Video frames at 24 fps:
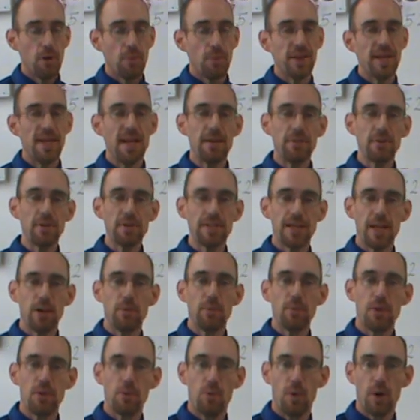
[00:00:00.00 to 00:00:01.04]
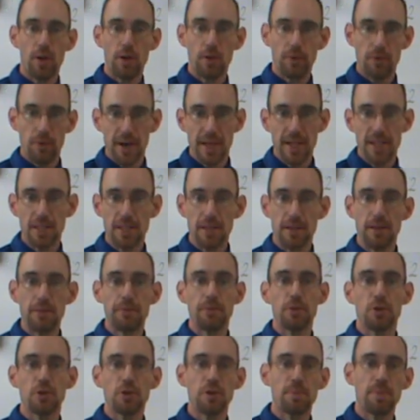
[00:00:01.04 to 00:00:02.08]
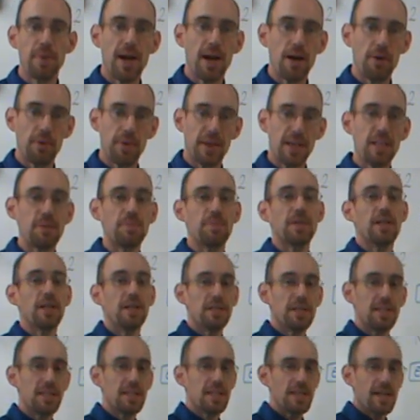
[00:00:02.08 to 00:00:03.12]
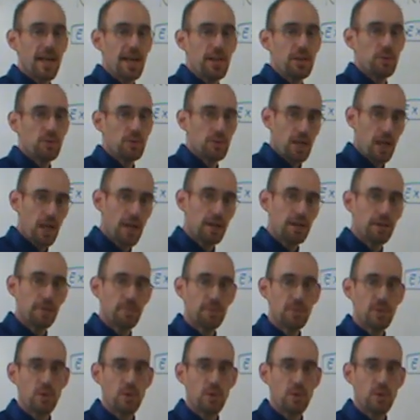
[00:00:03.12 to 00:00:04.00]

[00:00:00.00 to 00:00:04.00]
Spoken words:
we never dealt with 1 over x to the first power, and that's because it's natural log.